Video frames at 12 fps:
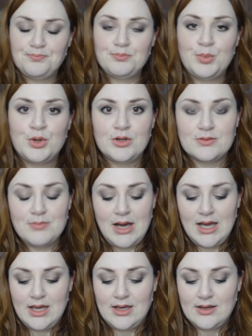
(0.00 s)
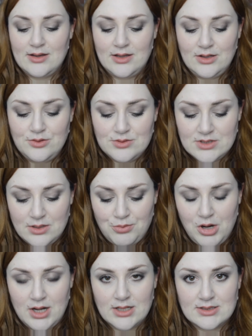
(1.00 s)
put my used up
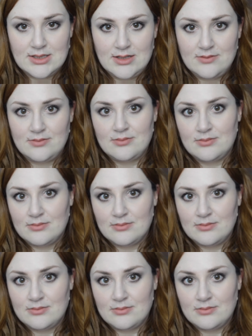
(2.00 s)
products in.